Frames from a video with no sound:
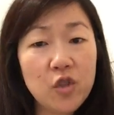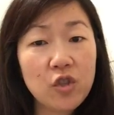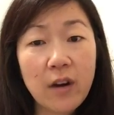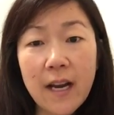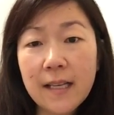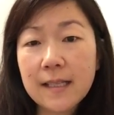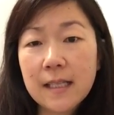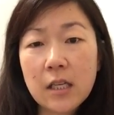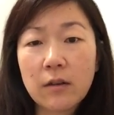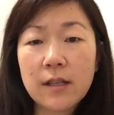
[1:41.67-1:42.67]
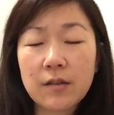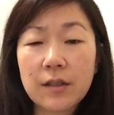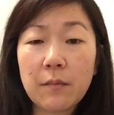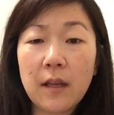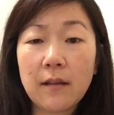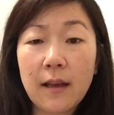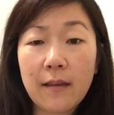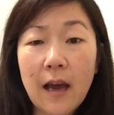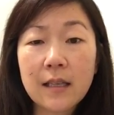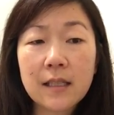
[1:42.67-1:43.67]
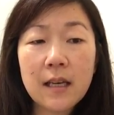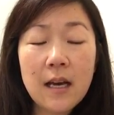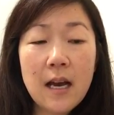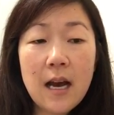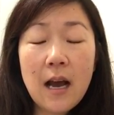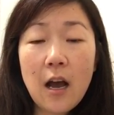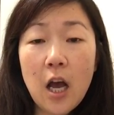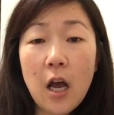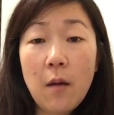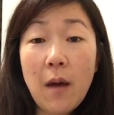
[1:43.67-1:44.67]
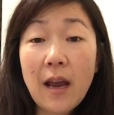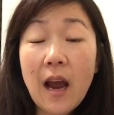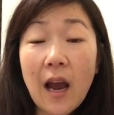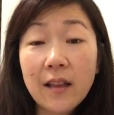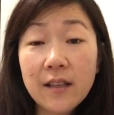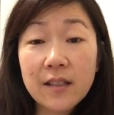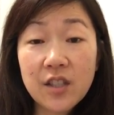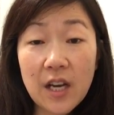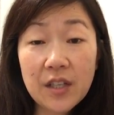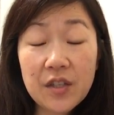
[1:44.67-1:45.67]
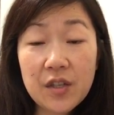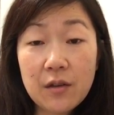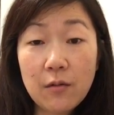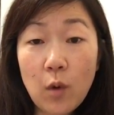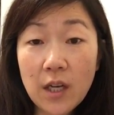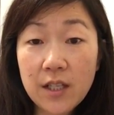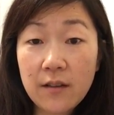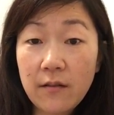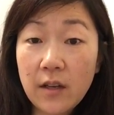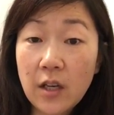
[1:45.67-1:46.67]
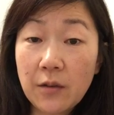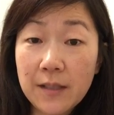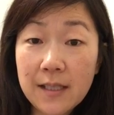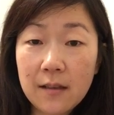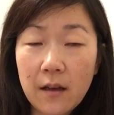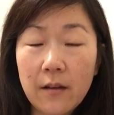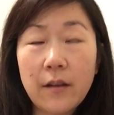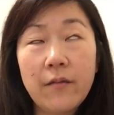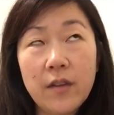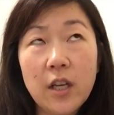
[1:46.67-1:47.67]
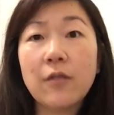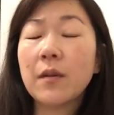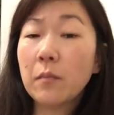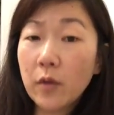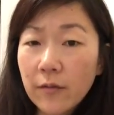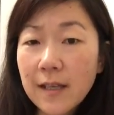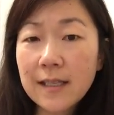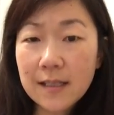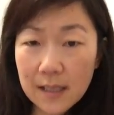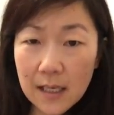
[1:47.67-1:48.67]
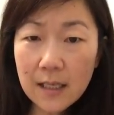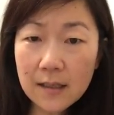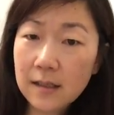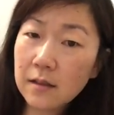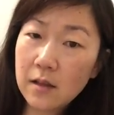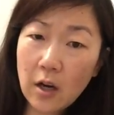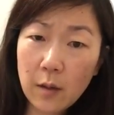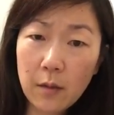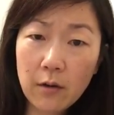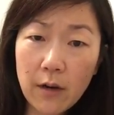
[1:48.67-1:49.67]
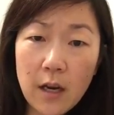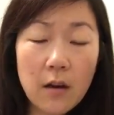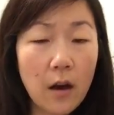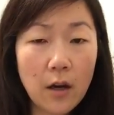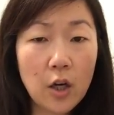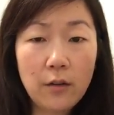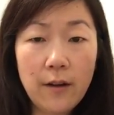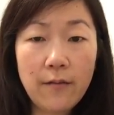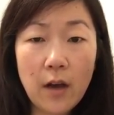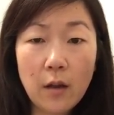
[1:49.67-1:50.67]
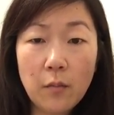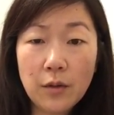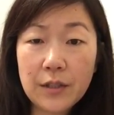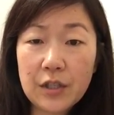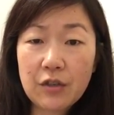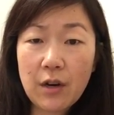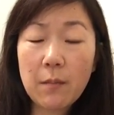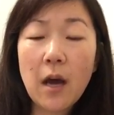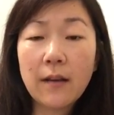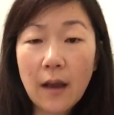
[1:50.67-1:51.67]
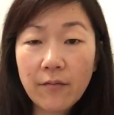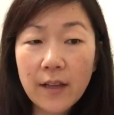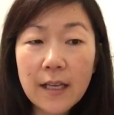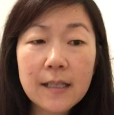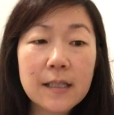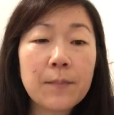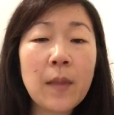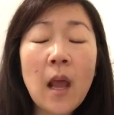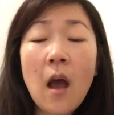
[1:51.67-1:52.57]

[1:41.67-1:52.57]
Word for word: trade secrets or something like that. Um, I highly suggest you watch the video, uh, not video, the movie Stink. It's a documentary currently available to stream on Netflix.